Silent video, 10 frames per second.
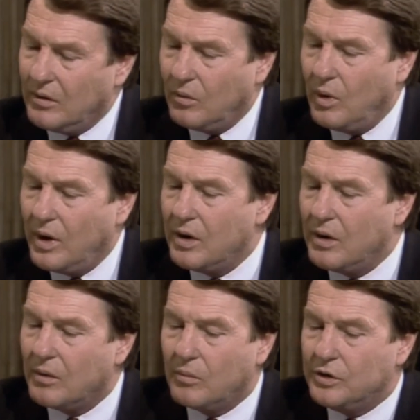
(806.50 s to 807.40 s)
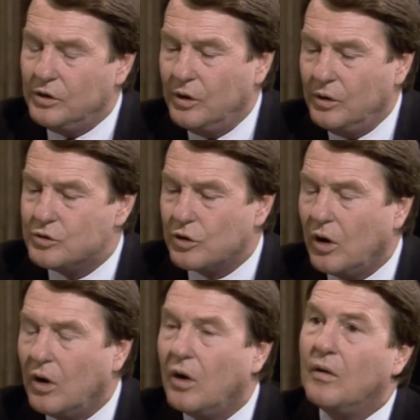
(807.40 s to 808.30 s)
Where would you
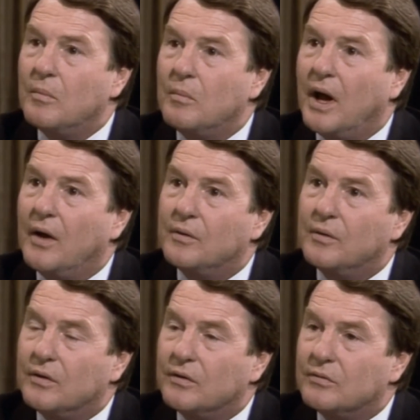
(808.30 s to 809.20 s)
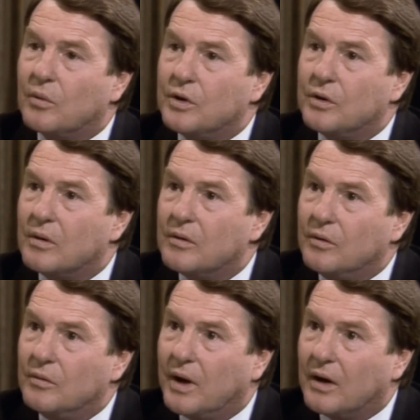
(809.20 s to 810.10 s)
draw the boundaries for your
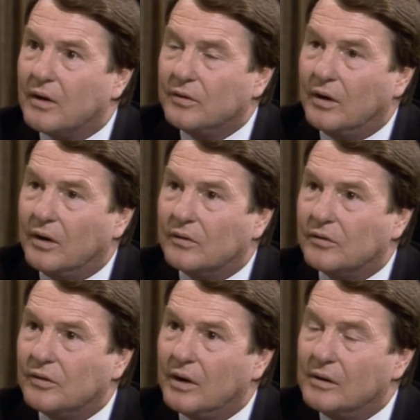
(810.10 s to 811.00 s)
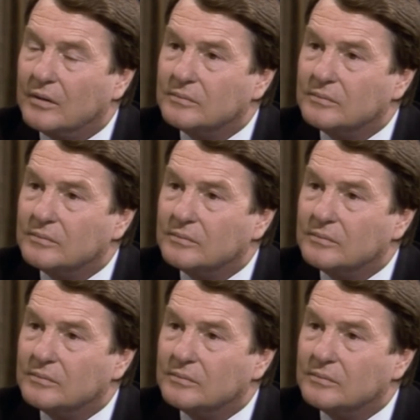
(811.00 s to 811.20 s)
new Palestinian state?